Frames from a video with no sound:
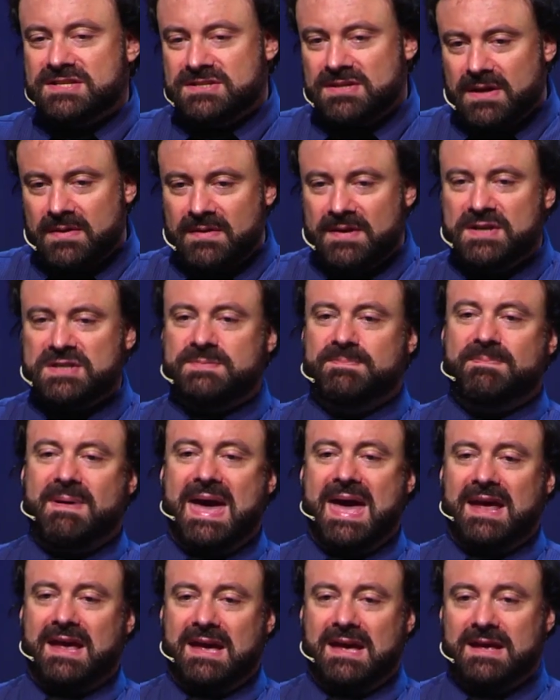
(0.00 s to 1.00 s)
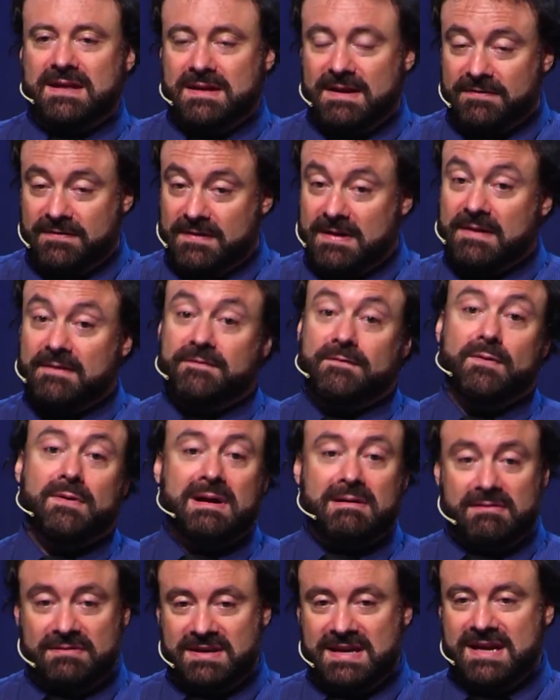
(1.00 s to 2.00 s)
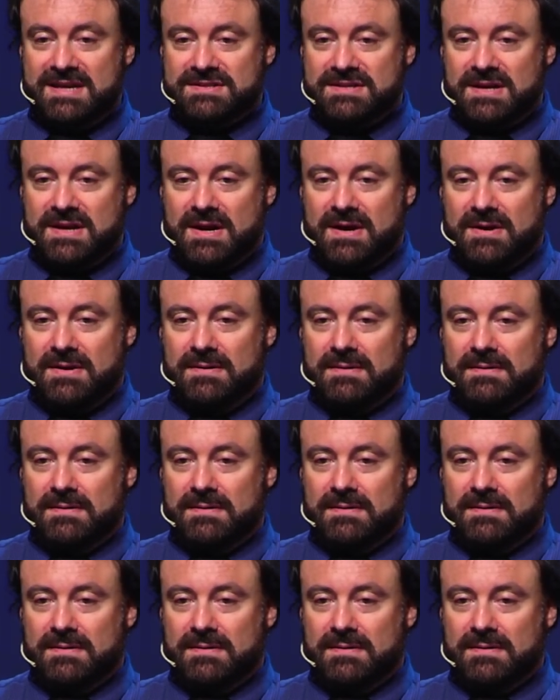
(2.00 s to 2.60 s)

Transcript: knowledge back 400 years ago.